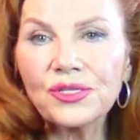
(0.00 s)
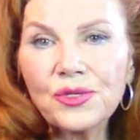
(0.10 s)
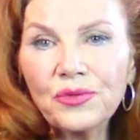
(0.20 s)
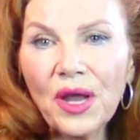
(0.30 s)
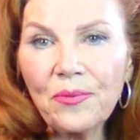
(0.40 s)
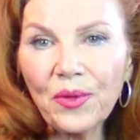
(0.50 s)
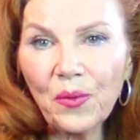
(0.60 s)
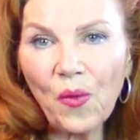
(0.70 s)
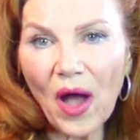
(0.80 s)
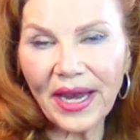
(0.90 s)
So,
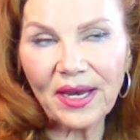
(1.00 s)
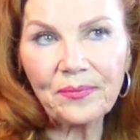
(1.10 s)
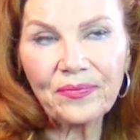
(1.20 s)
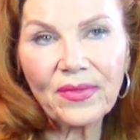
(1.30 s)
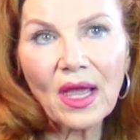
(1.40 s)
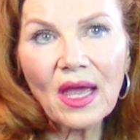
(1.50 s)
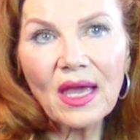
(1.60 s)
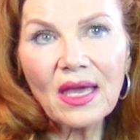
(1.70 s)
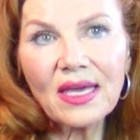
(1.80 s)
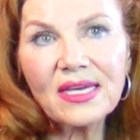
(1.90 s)
number one
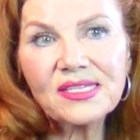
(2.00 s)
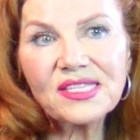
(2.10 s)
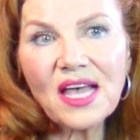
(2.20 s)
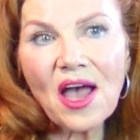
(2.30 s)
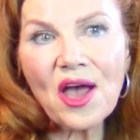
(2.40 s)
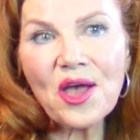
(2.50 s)
is